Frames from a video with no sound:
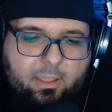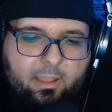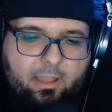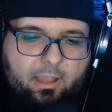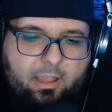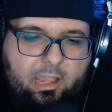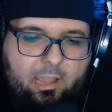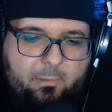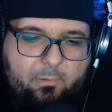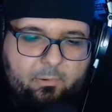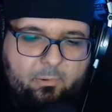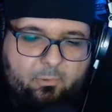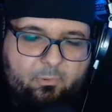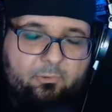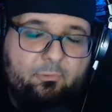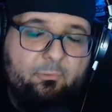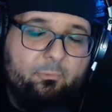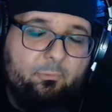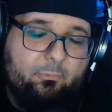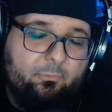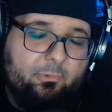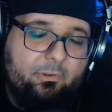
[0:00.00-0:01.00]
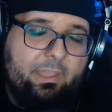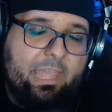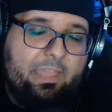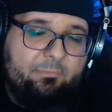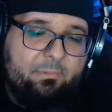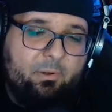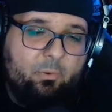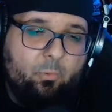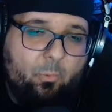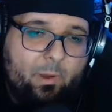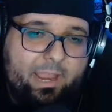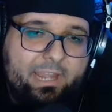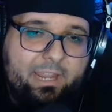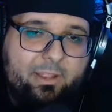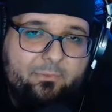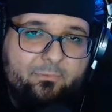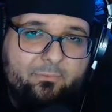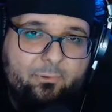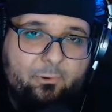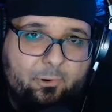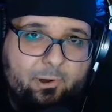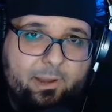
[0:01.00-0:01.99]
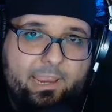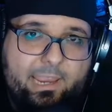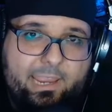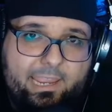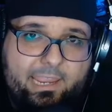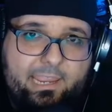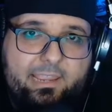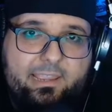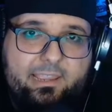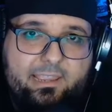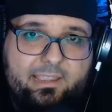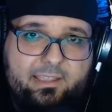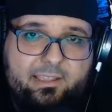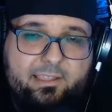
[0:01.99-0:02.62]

We have been waiting for a